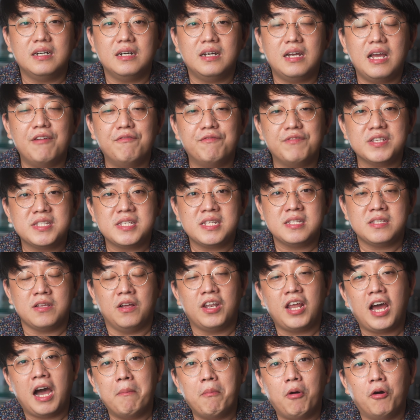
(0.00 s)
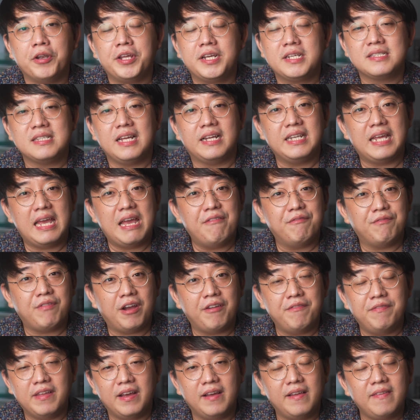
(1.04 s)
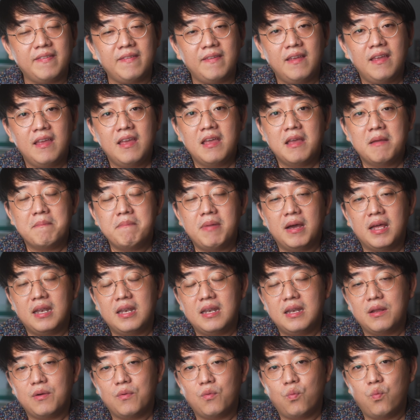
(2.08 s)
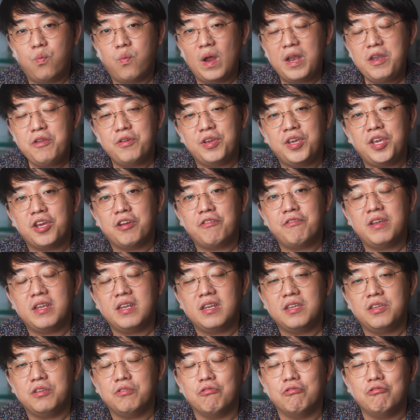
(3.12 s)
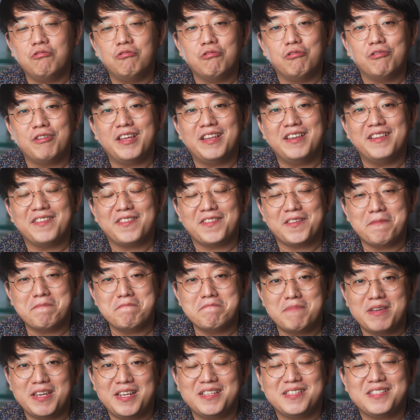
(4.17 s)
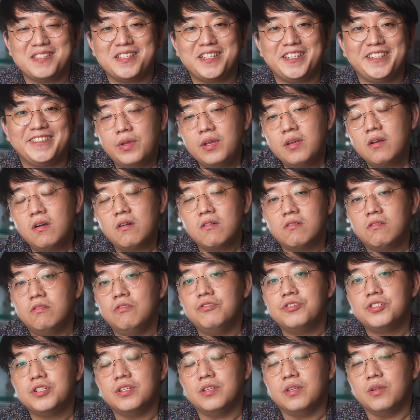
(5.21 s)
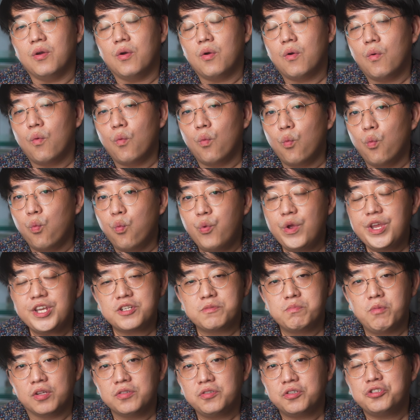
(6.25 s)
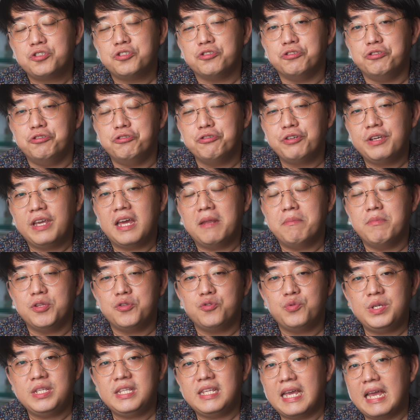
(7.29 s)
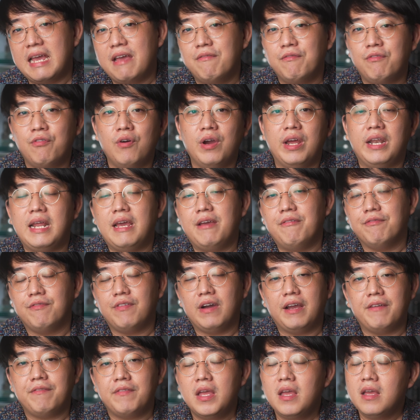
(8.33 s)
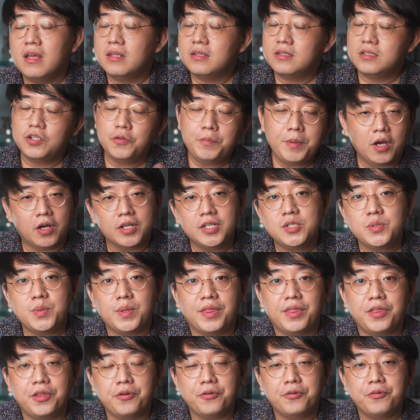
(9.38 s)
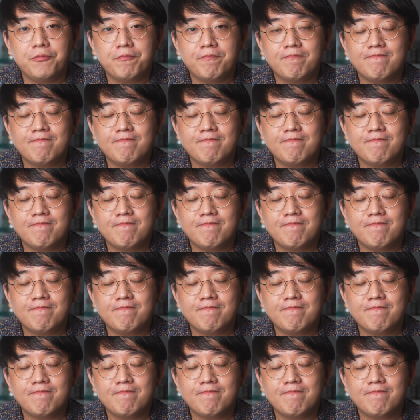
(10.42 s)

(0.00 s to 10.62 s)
emphasis on harmonics like the M5 does, but when you hear it, you'll know that it's amazing. In conclusion, which model should you get between the M4 and M5? To be honest with you,